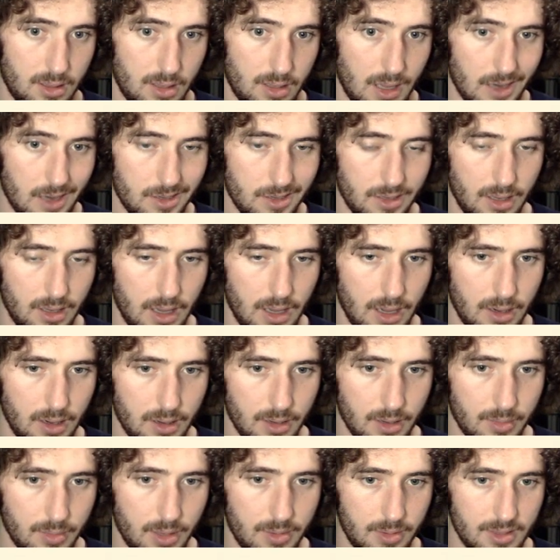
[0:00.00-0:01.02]
Actually, I don't
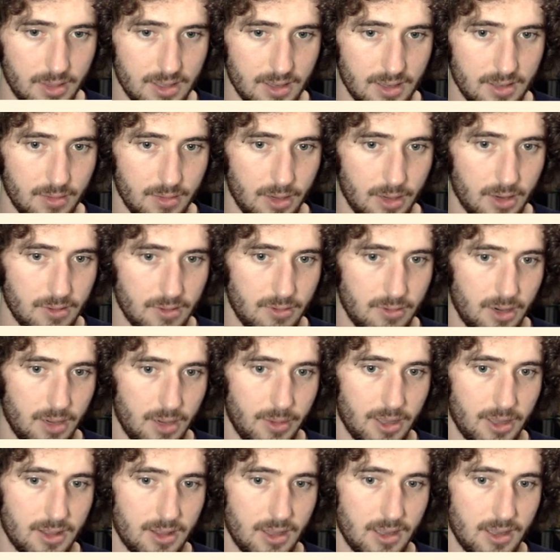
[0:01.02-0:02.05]
know. Maybe it's not so bad. I was worried
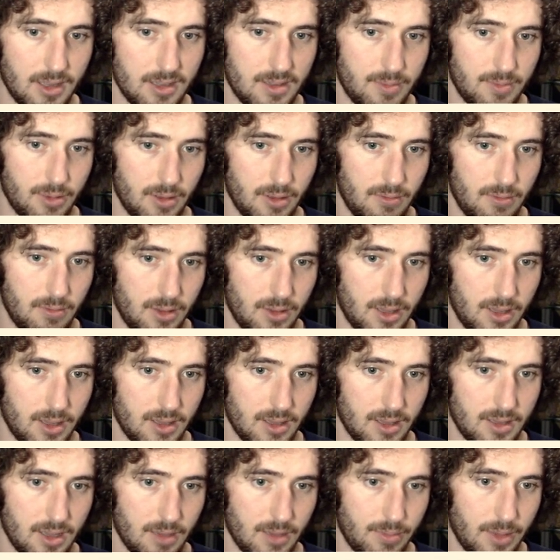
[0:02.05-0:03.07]
about this, but we
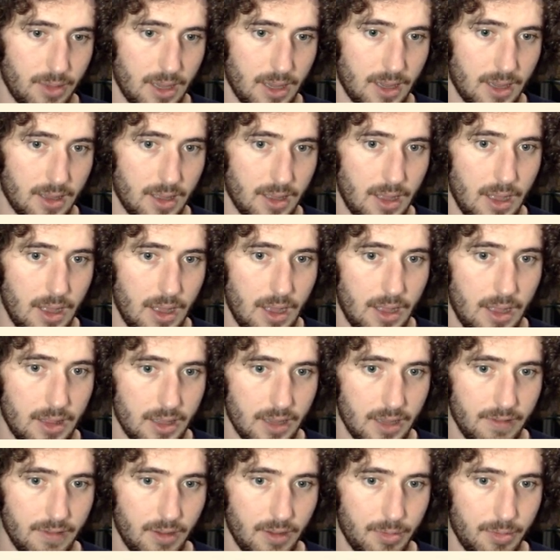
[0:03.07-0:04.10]
can take back. I
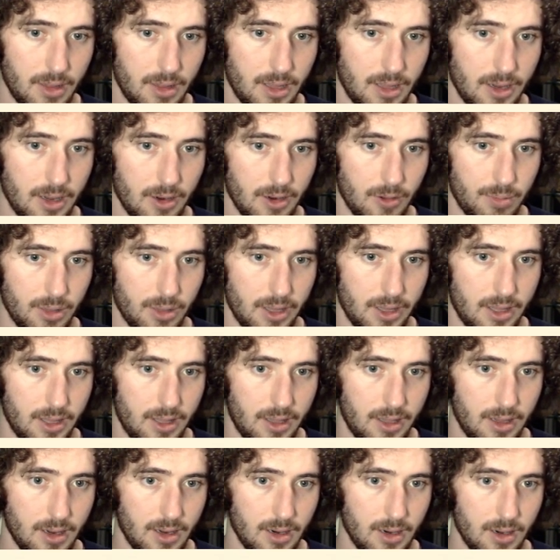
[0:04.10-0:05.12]
think if I play there, he'll play
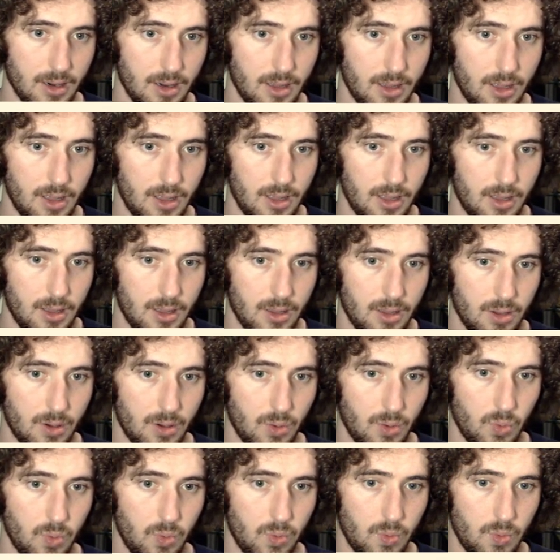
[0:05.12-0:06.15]
here.
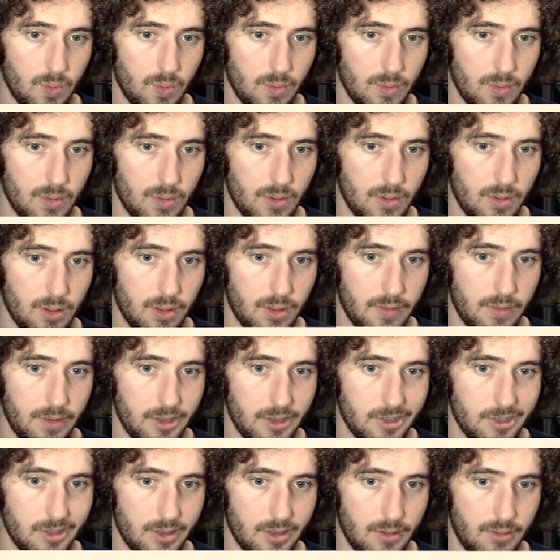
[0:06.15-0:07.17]
He'll
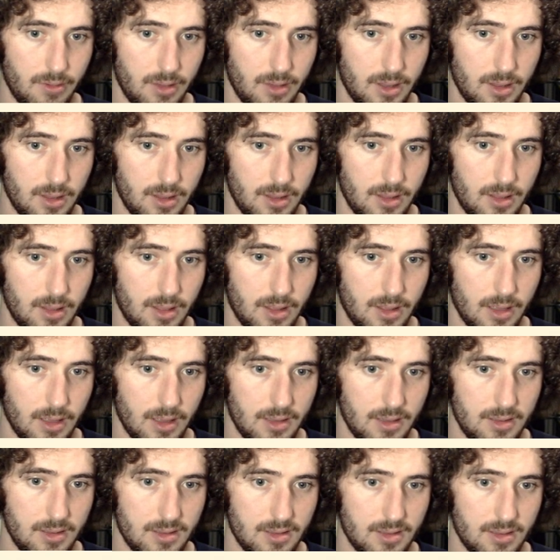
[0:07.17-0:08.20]
eventually win
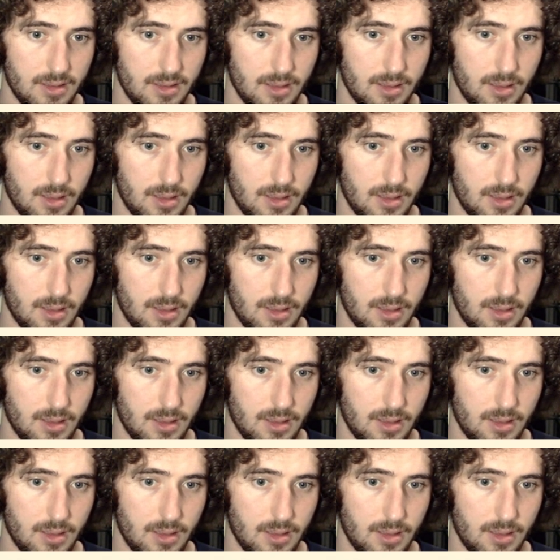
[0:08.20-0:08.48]
this.